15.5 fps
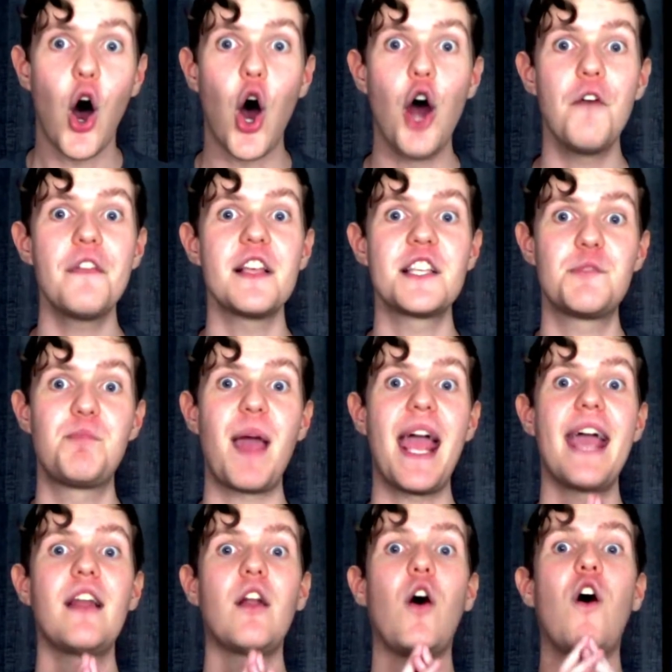Over the
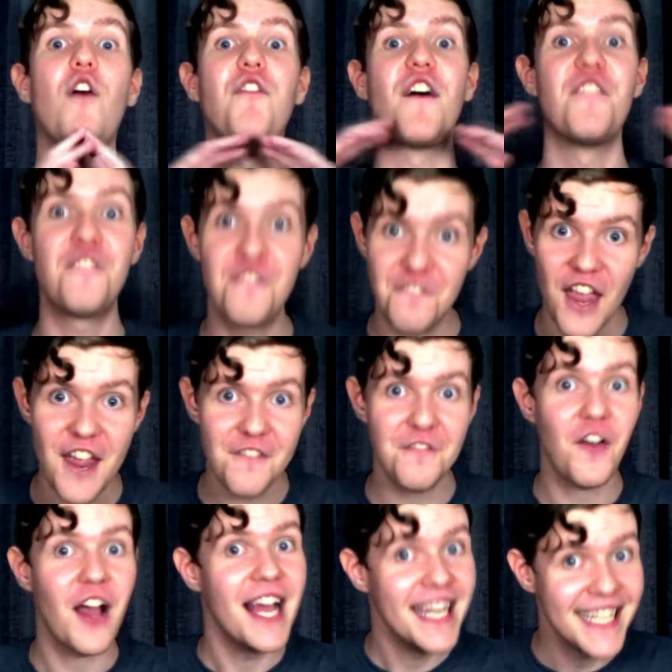span of
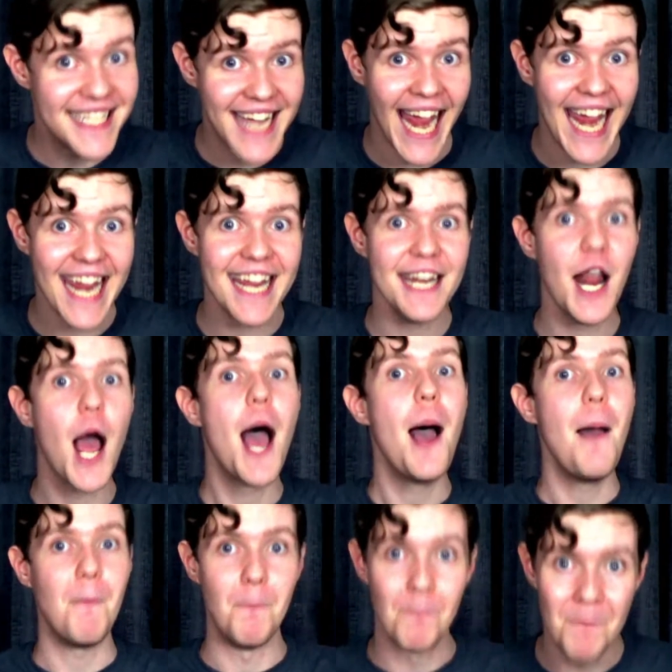15
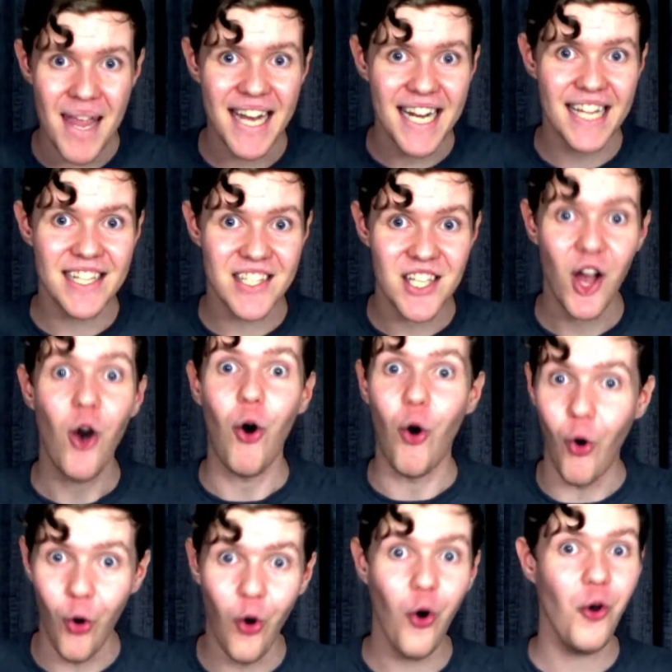minutes,
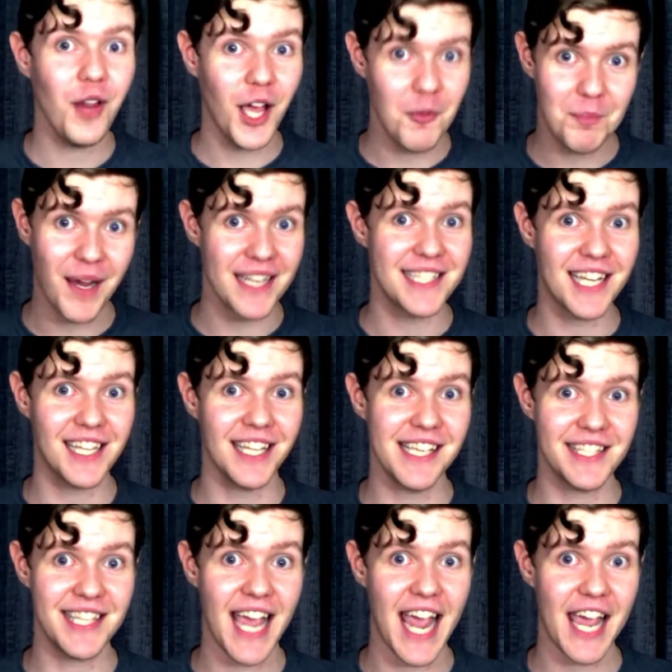all I basically
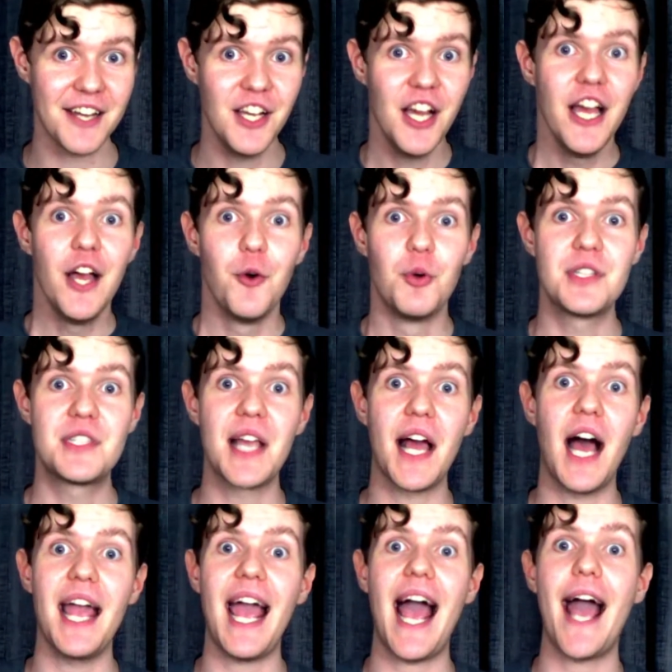said was
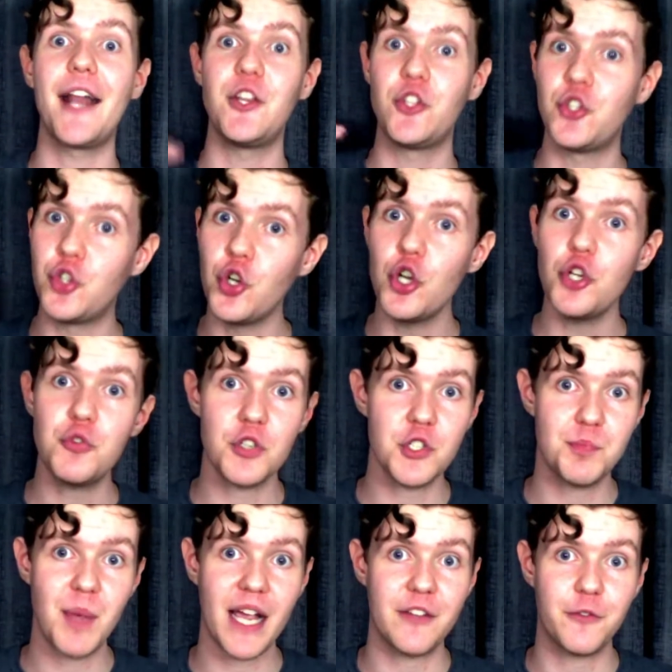that I had huge
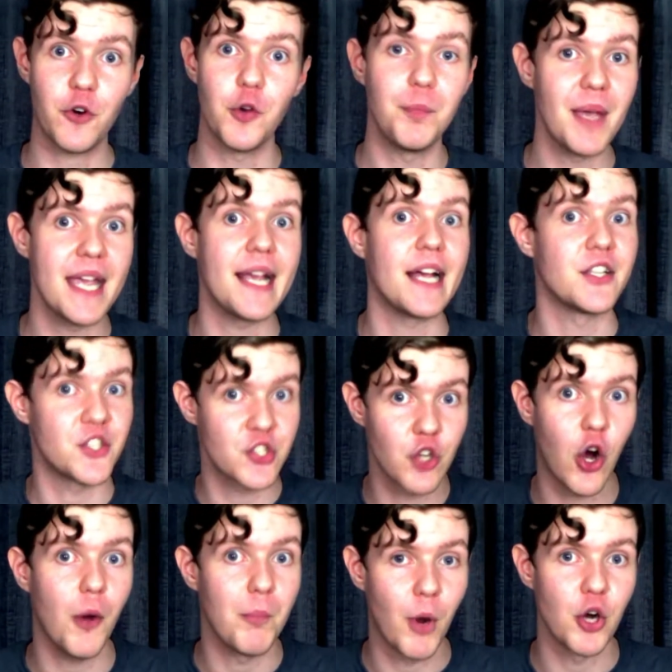respect for it being a
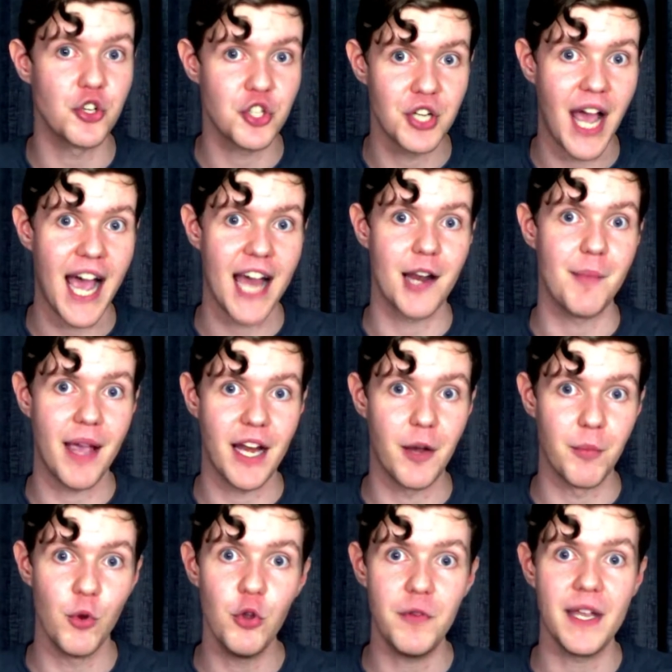stop-motion
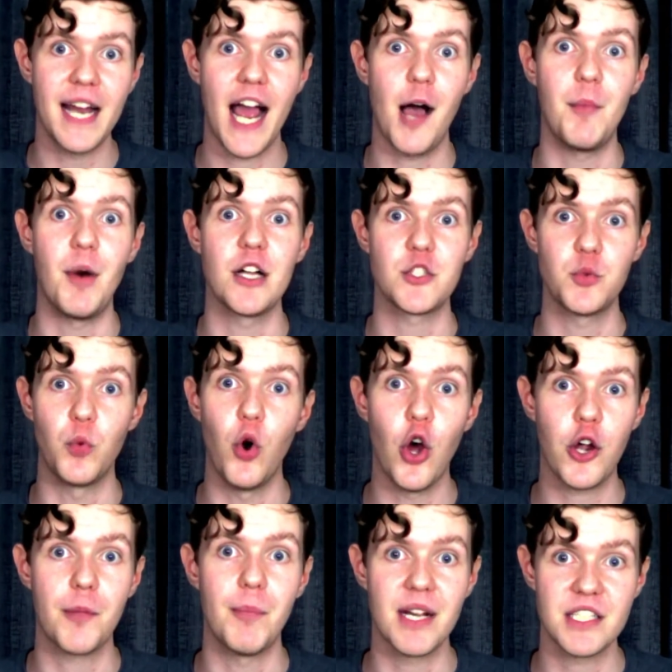animated movie and how much
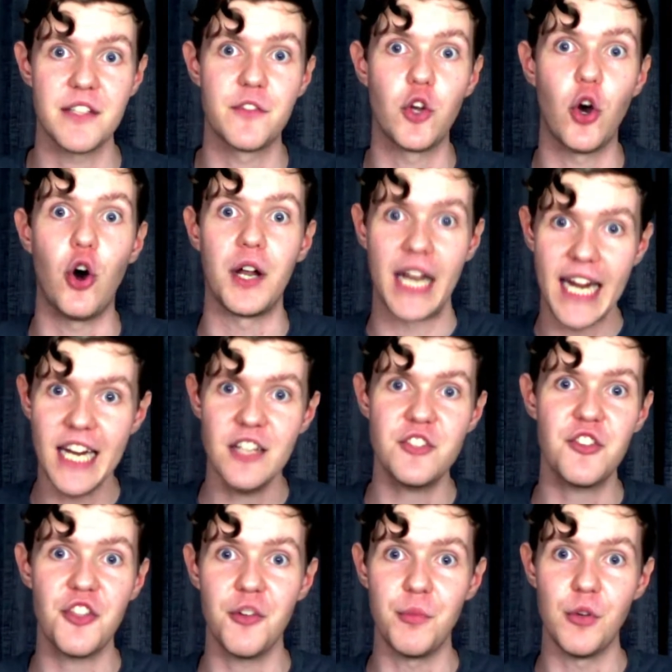work must have gone
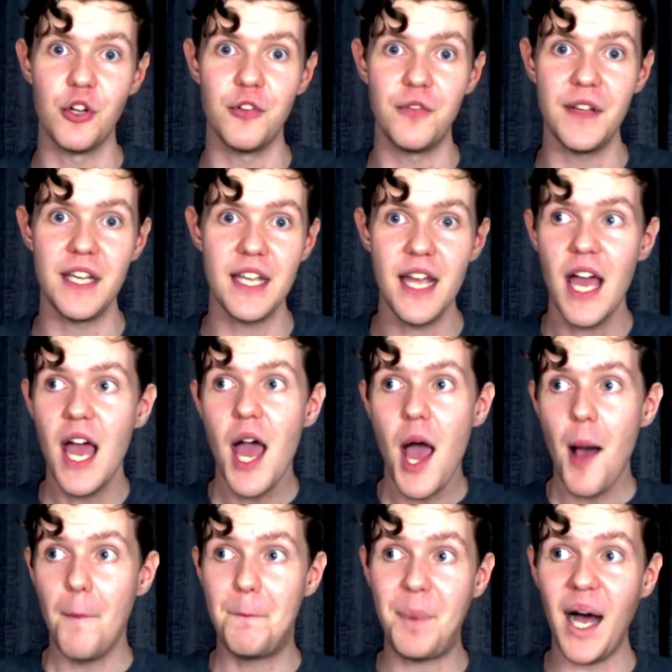into the movie,
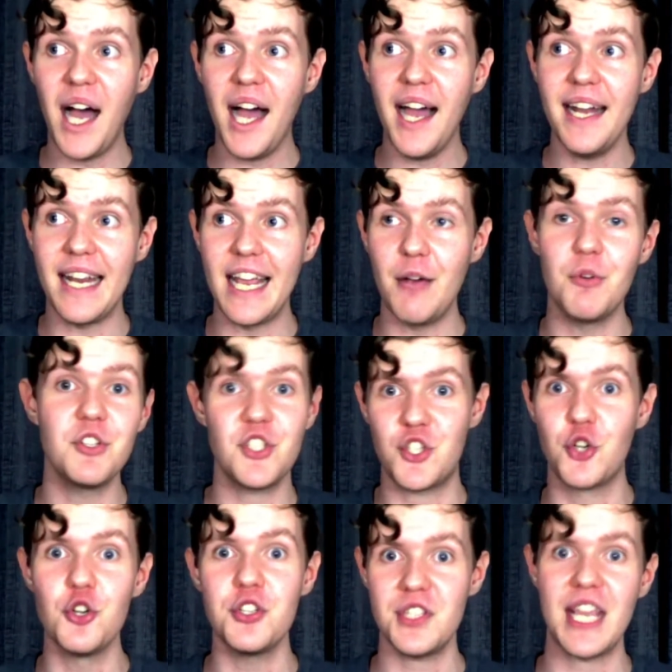but it was
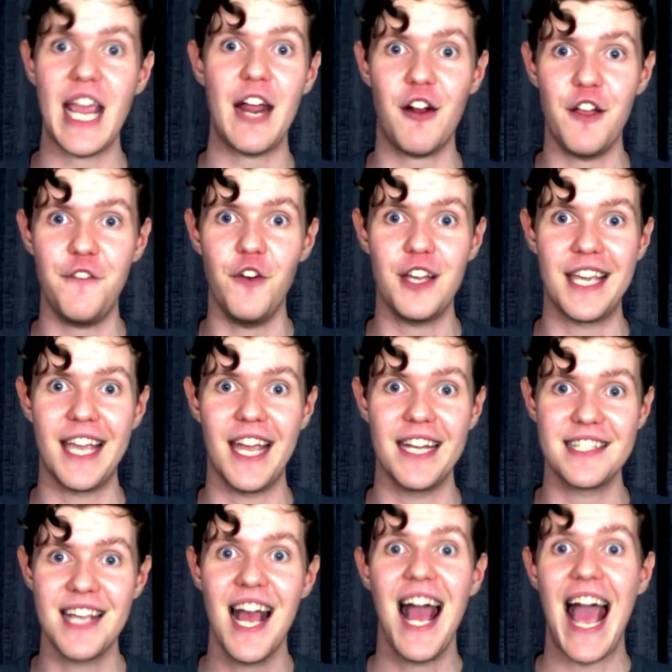too scary for
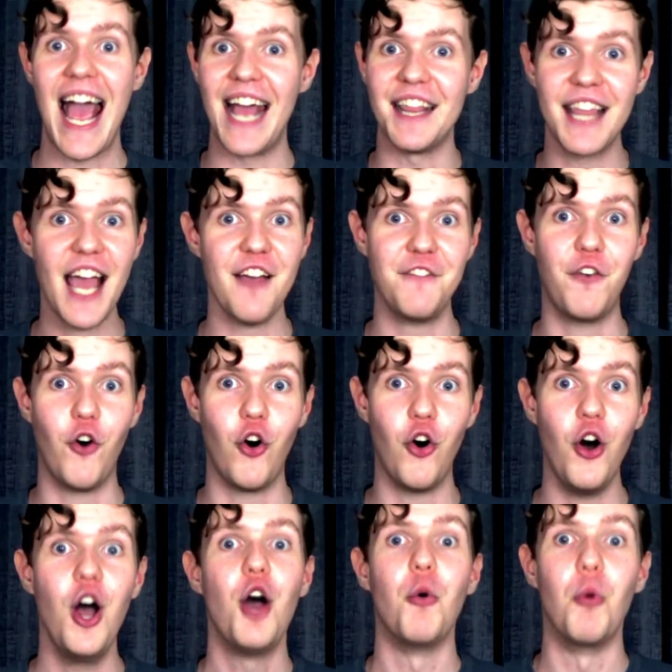kids and
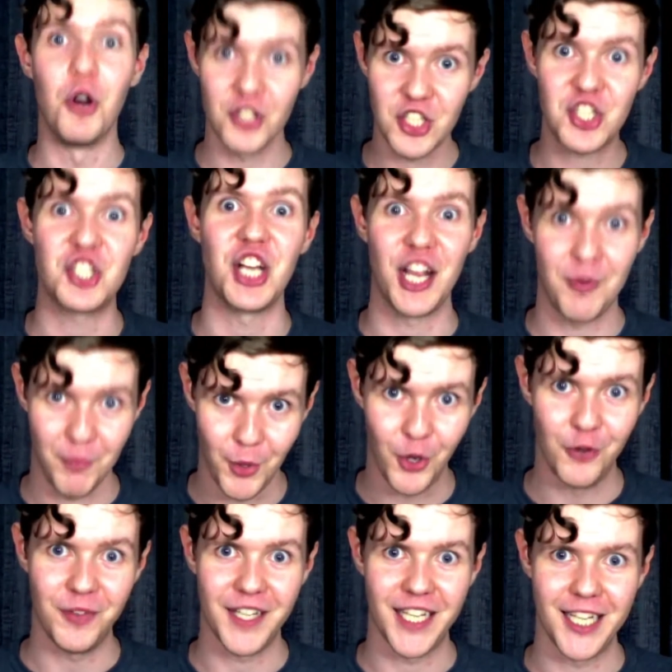therefore was a shit
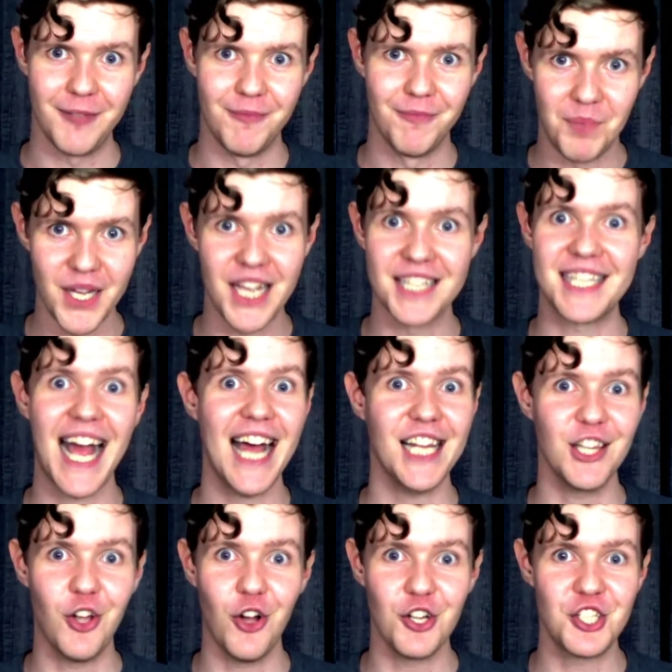movie. Because
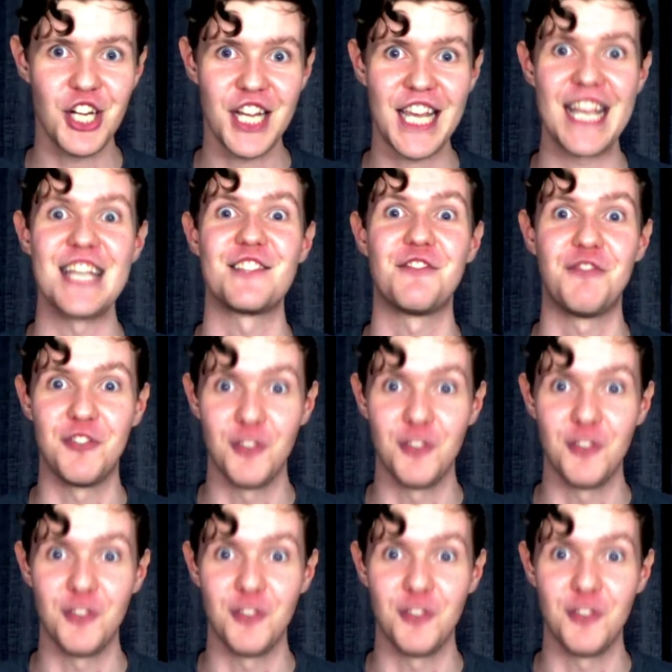that logic is